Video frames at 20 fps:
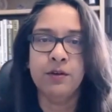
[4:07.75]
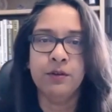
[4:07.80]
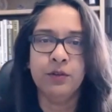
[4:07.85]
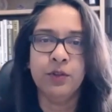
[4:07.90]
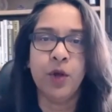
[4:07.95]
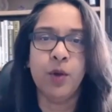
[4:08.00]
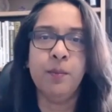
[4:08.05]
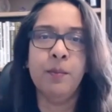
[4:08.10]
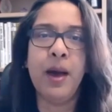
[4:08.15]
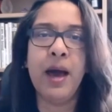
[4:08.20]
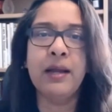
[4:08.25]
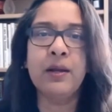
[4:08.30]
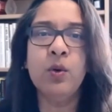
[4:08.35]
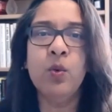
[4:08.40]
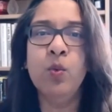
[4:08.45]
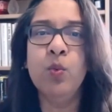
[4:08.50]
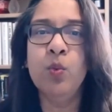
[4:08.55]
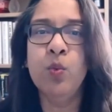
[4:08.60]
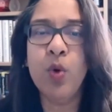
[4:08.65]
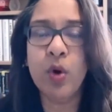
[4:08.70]
No matter
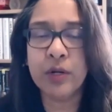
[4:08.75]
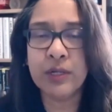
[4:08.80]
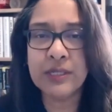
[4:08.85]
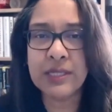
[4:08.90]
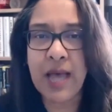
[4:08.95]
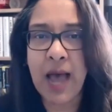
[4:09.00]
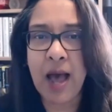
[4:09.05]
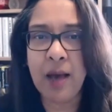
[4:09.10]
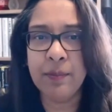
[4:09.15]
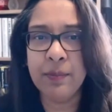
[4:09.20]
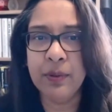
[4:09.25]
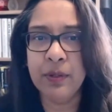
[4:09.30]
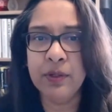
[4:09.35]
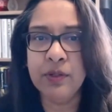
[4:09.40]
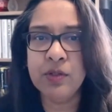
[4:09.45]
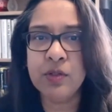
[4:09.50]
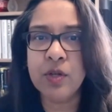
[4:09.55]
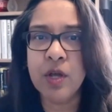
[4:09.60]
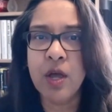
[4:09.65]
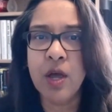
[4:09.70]
what has
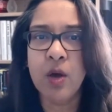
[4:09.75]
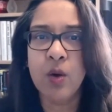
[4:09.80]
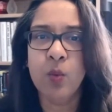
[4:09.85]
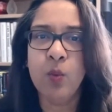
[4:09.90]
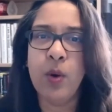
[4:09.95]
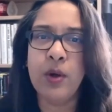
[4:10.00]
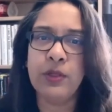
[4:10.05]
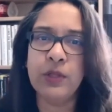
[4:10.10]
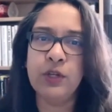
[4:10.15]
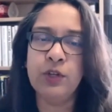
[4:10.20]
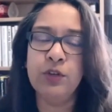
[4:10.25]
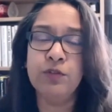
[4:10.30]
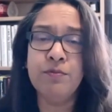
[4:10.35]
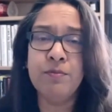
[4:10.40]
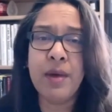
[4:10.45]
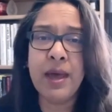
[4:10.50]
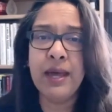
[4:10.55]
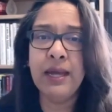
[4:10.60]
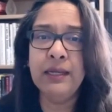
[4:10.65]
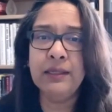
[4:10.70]
happened, whether you've
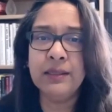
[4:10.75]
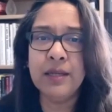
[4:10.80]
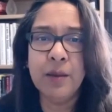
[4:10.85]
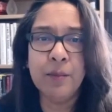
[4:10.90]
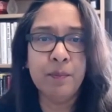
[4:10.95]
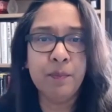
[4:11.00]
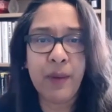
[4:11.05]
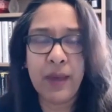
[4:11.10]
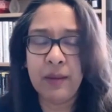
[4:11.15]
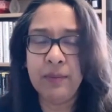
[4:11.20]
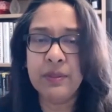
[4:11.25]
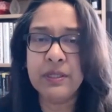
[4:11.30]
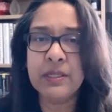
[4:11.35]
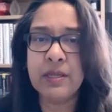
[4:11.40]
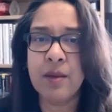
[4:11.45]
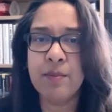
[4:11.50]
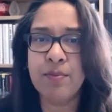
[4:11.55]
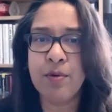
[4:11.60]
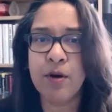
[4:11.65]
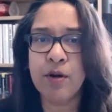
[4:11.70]
made baby
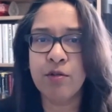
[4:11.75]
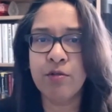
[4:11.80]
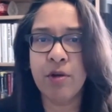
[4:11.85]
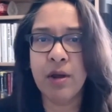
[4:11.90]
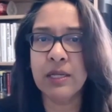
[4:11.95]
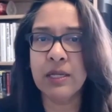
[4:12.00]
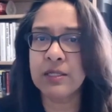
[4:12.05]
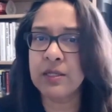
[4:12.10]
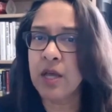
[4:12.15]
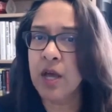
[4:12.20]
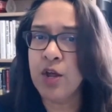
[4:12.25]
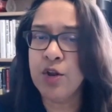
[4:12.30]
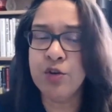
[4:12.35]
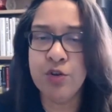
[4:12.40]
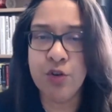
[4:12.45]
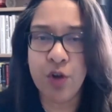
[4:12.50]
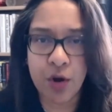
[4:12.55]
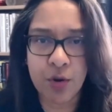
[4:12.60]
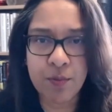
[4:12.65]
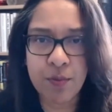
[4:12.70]
step progress,
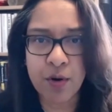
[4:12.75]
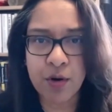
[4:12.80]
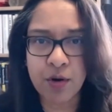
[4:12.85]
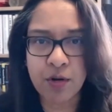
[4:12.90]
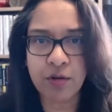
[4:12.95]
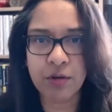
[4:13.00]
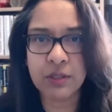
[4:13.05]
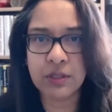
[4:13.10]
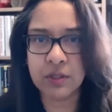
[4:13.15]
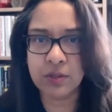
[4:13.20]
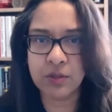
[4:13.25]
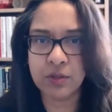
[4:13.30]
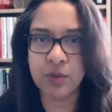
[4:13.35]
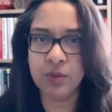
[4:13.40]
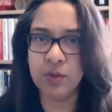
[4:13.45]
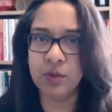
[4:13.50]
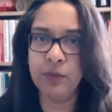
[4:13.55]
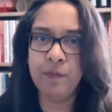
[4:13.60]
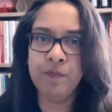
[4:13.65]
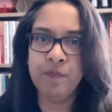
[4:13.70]
no progress at
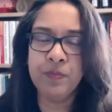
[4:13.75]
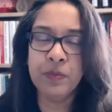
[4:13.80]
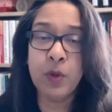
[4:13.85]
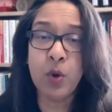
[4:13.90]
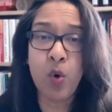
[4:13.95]
all,